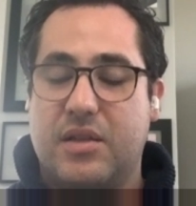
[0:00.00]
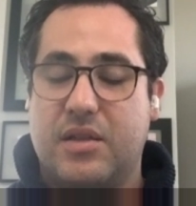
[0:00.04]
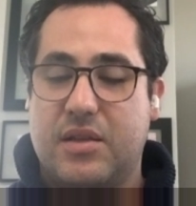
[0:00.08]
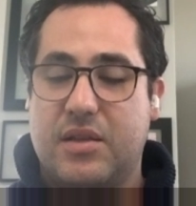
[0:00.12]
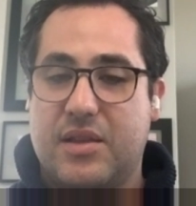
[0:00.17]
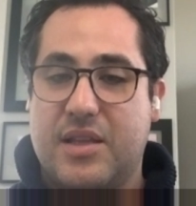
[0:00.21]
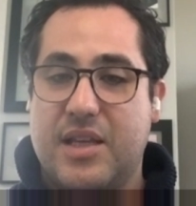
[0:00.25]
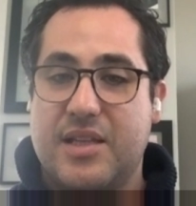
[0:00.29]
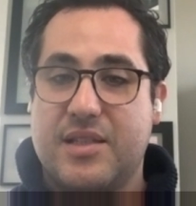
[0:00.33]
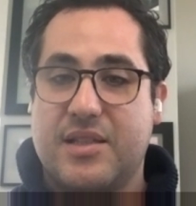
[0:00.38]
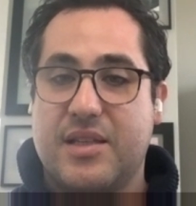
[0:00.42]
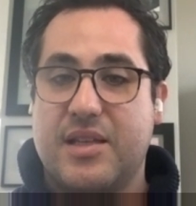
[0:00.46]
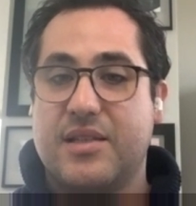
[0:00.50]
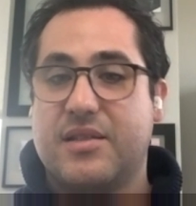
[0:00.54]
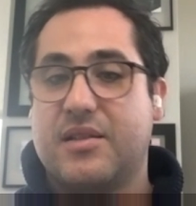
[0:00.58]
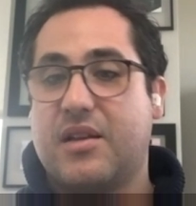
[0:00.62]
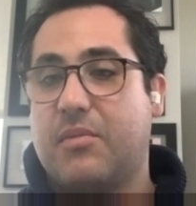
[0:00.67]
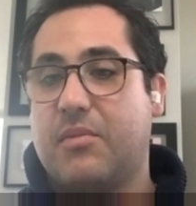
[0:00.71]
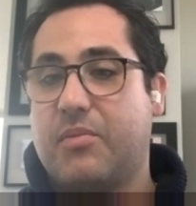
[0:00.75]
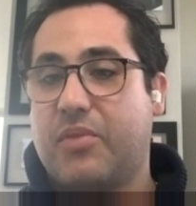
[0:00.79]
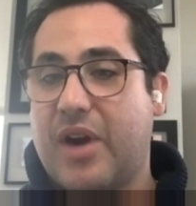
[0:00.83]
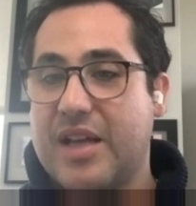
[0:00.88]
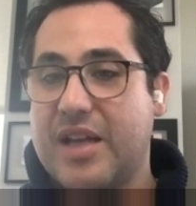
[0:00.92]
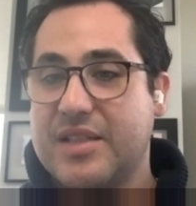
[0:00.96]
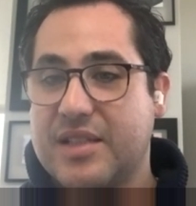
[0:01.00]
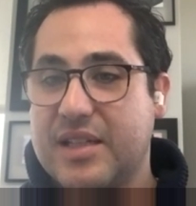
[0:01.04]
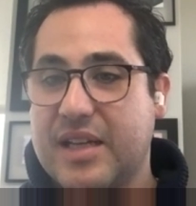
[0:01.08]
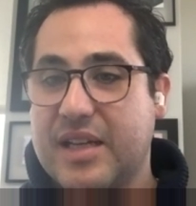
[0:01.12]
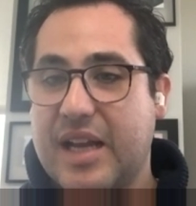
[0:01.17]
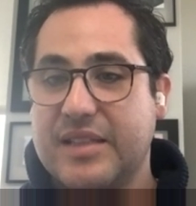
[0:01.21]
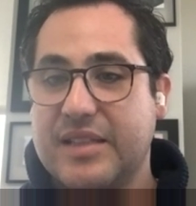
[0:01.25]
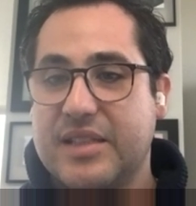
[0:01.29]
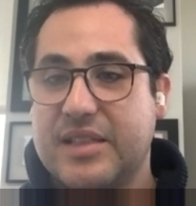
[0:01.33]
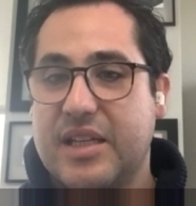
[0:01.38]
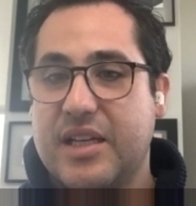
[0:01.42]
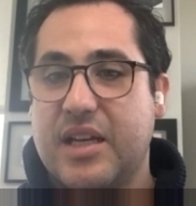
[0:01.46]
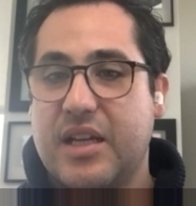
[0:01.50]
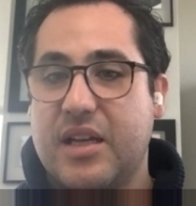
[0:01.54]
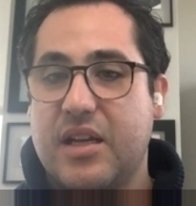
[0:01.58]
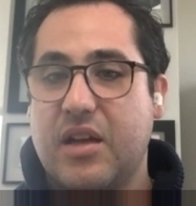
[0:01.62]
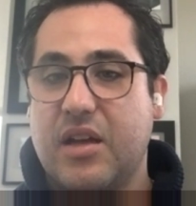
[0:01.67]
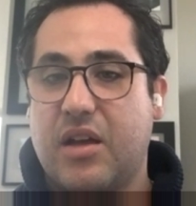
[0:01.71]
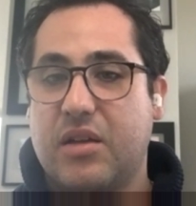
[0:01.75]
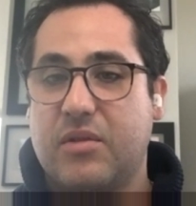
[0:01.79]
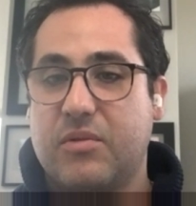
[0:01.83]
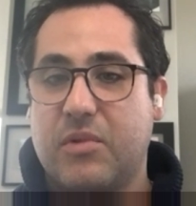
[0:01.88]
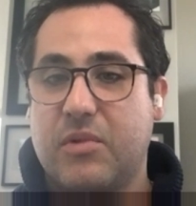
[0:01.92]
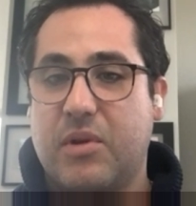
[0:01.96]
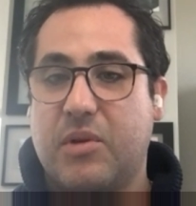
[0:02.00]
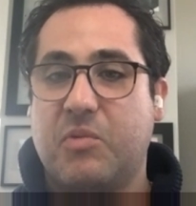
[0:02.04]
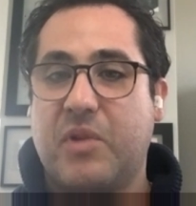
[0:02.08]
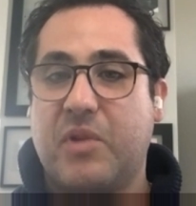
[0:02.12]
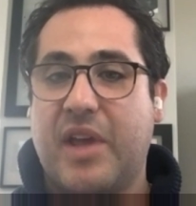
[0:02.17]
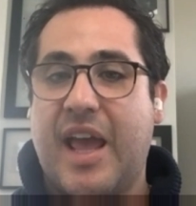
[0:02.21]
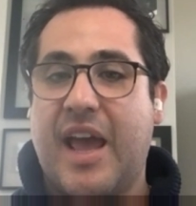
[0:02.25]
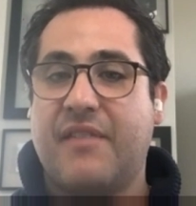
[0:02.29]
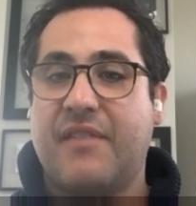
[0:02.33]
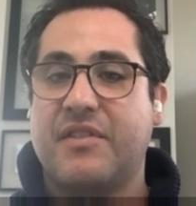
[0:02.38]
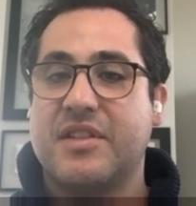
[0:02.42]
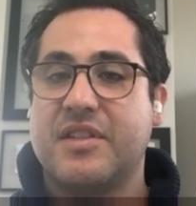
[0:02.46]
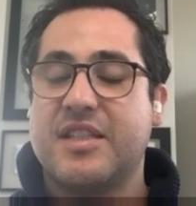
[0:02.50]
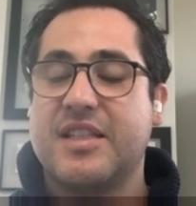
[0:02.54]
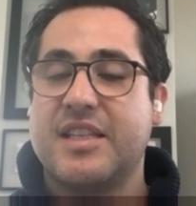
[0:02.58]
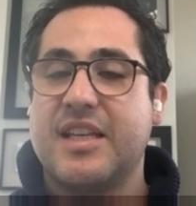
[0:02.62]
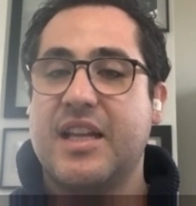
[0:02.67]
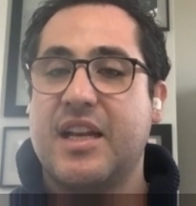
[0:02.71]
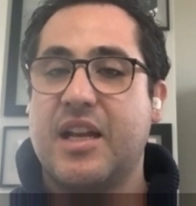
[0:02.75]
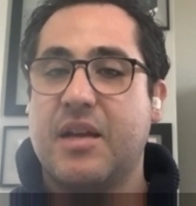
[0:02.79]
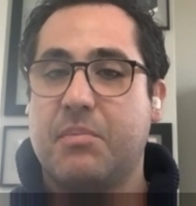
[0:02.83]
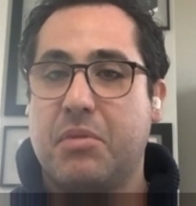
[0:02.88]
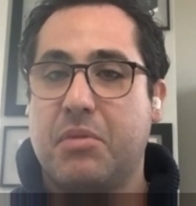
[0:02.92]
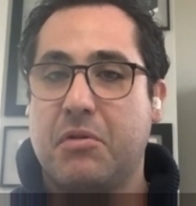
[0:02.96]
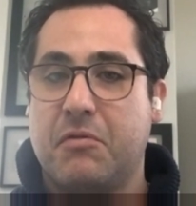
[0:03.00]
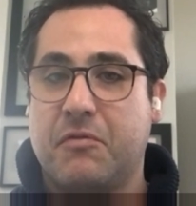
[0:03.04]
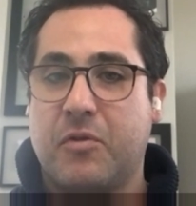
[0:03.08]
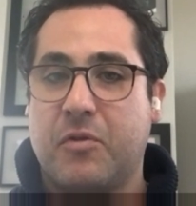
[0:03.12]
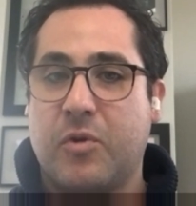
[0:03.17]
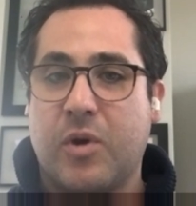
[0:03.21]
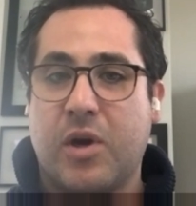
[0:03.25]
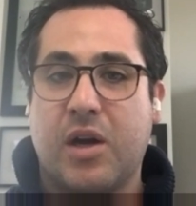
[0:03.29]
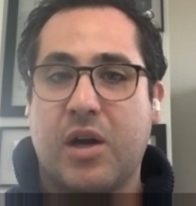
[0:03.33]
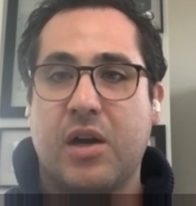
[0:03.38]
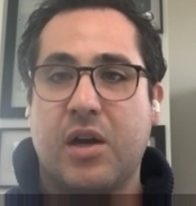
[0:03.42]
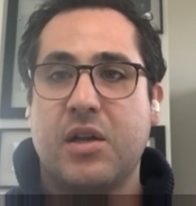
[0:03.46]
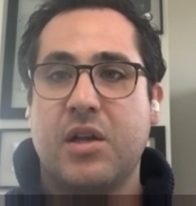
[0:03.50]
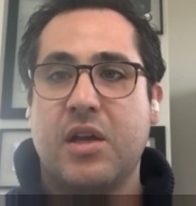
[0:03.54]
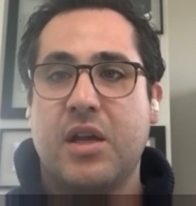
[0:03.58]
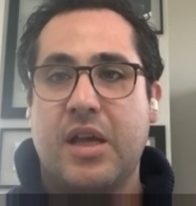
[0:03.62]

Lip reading: this is unprecedented and we haven't seen it before.